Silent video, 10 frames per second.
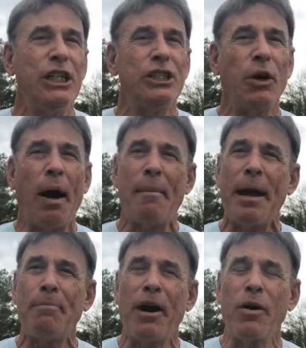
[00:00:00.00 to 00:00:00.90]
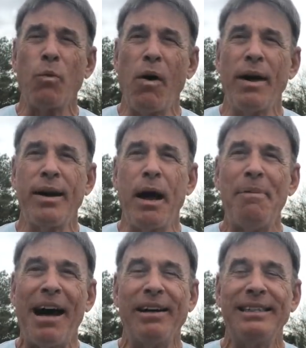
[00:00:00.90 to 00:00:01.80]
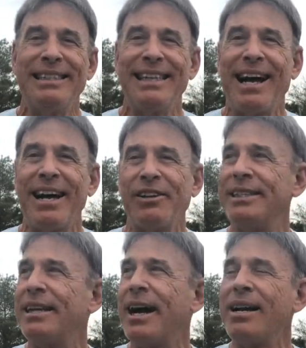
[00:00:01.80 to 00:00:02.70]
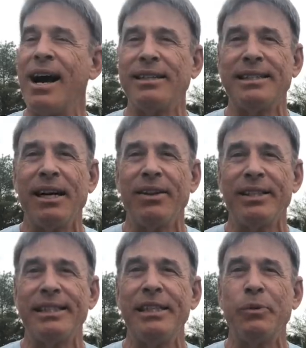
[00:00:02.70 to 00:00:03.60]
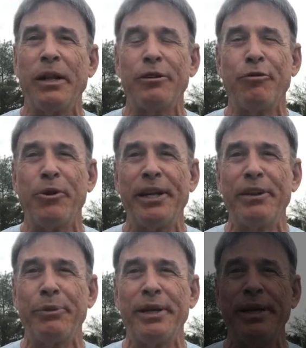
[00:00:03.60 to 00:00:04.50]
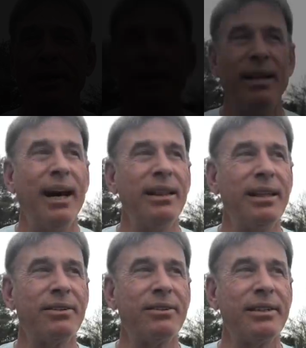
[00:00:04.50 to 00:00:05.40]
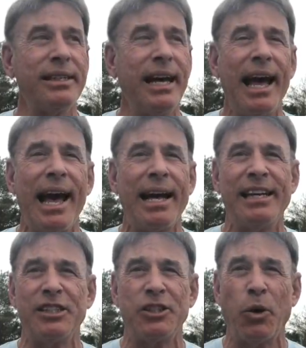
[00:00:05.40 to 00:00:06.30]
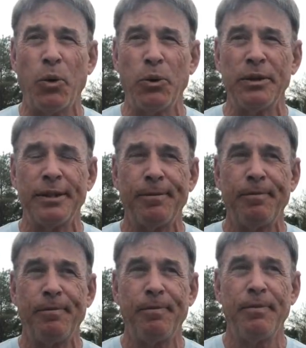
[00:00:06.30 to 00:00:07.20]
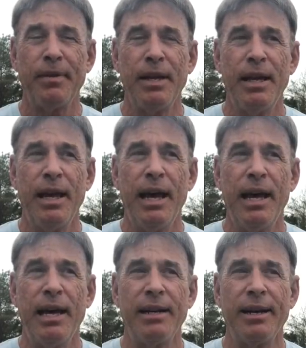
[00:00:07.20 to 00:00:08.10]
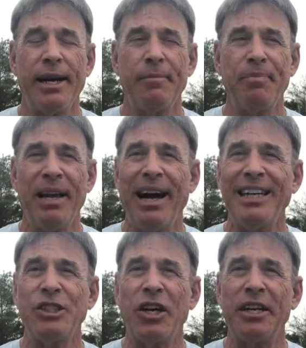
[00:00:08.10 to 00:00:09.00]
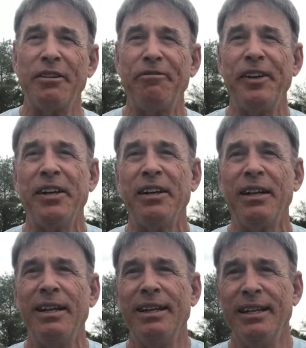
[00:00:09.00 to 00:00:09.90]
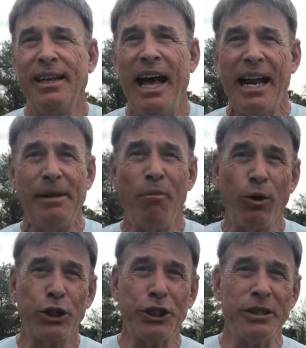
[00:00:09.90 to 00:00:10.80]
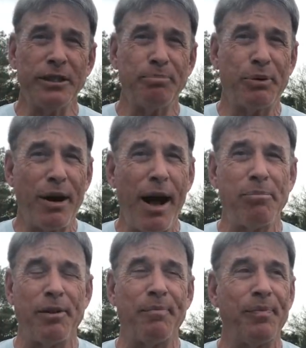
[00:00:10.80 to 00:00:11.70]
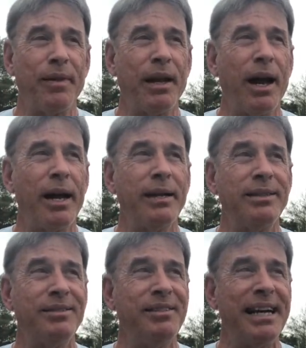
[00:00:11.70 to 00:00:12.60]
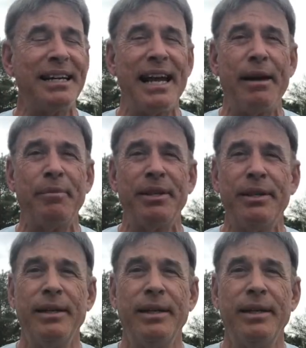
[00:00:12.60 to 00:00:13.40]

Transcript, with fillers: So I made part one about did I or did I not sell the Skydweller 43. I literally had it sold, and I started to feel an emotional problem that I nicknamed